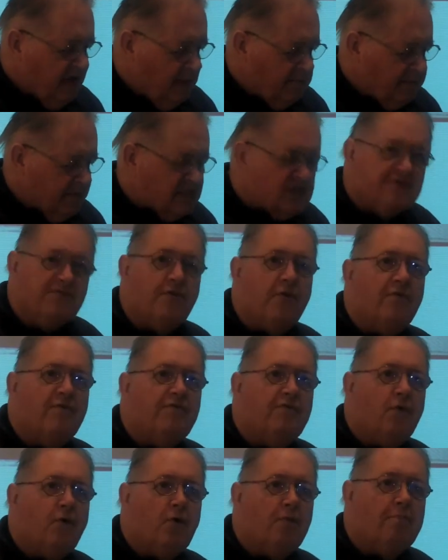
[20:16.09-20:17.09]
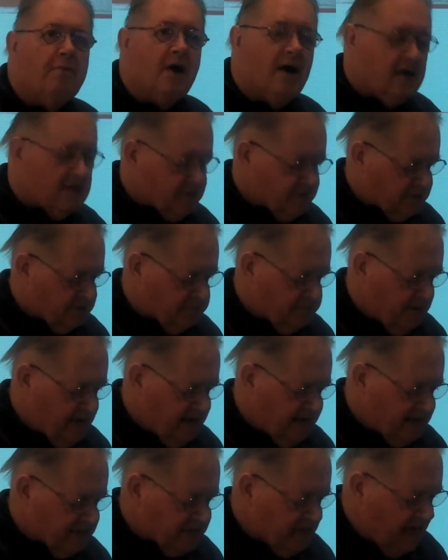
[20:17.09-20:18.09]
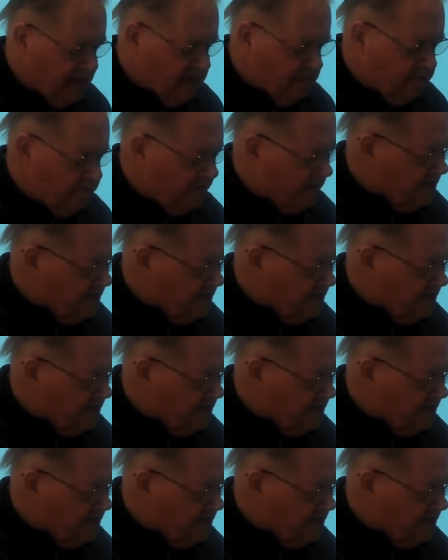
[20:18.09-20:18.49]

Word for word: a piece for four brass players and a